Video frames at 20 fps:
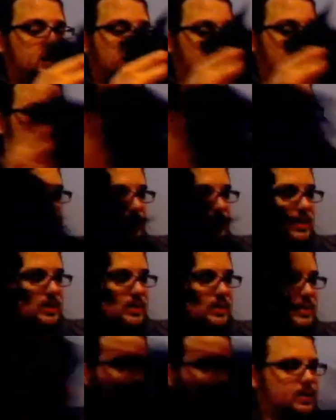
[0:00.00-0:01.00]

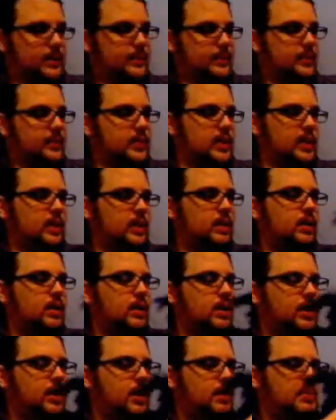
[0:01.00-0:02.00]
And
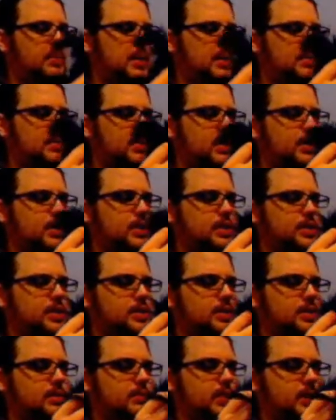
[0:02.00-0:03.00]
not really
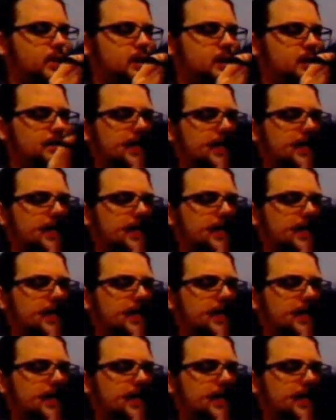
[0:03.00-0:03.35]
sure much